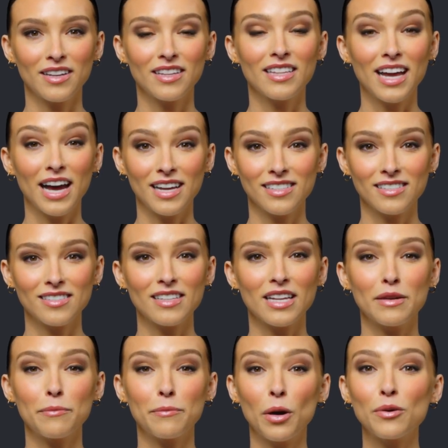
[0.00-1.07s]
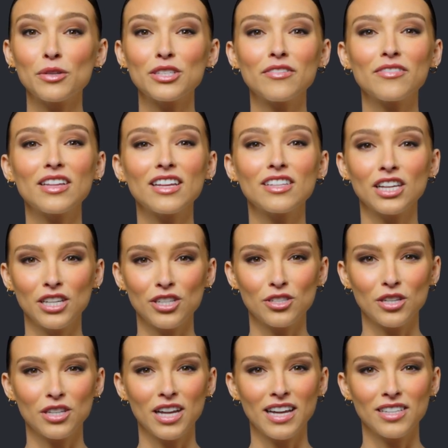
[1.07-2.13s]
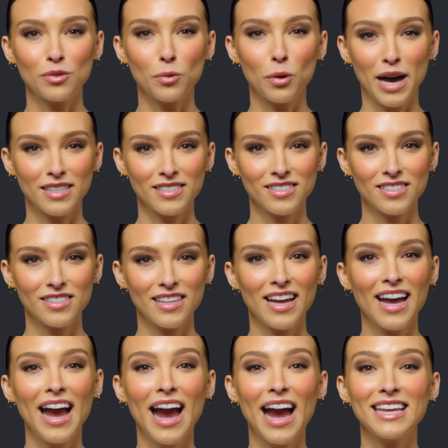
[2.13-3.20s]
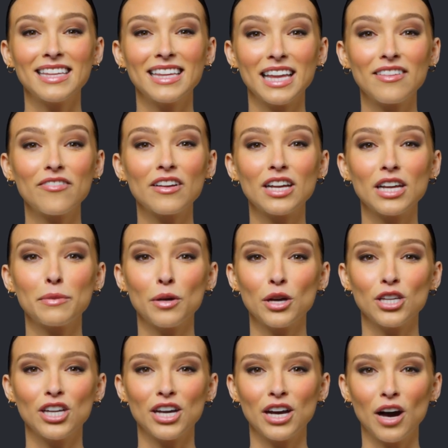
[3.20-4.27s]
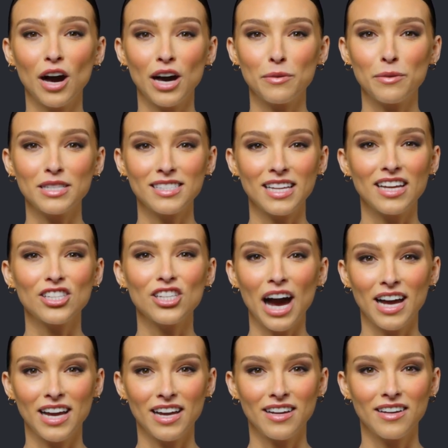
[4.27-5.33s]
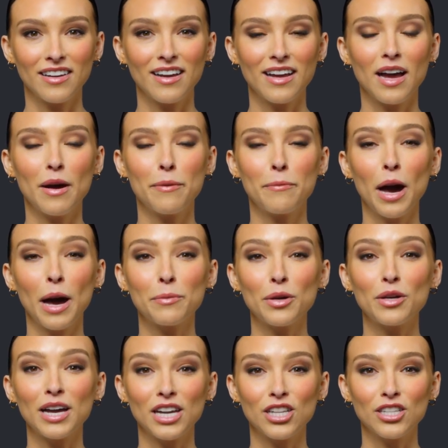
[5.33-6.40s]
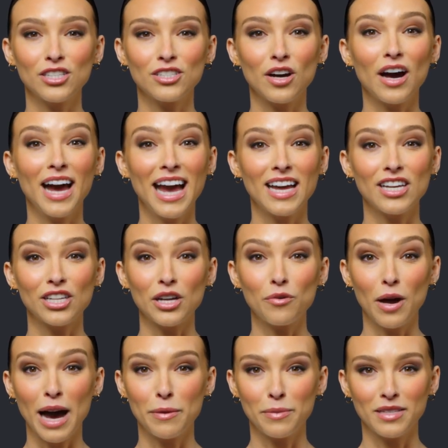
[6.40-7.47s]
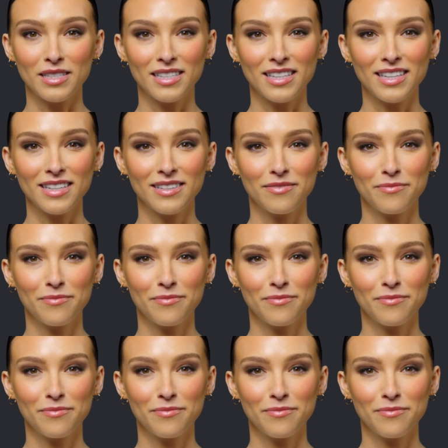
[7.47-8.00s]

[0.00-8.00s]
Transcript: Yes, in most of the industrialized West, and even in emerging economies like China, populations are aging rapidly.